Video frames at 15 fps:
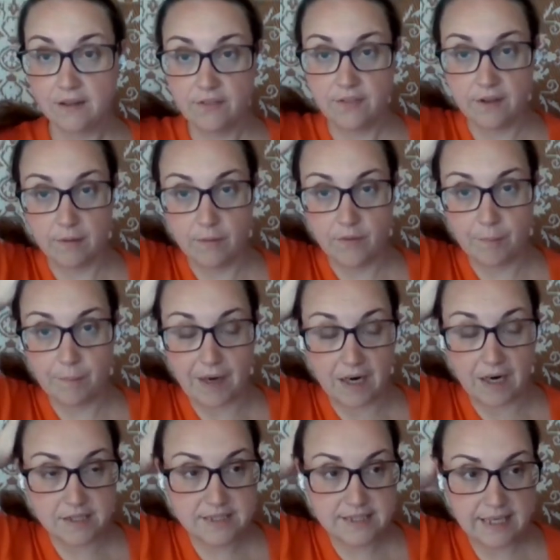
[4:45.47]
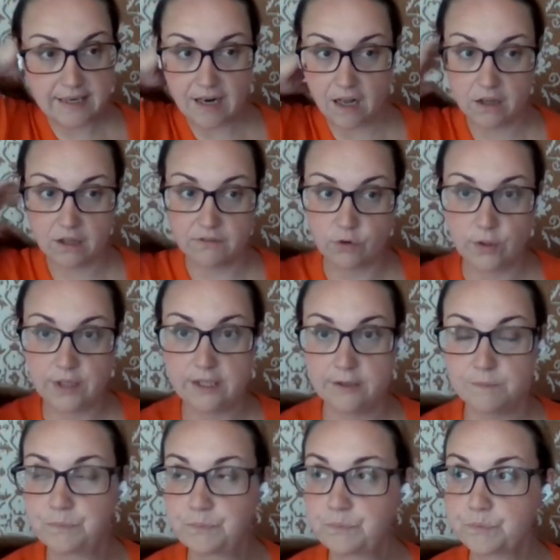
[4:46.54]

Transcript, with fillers: The, the box said olive oil.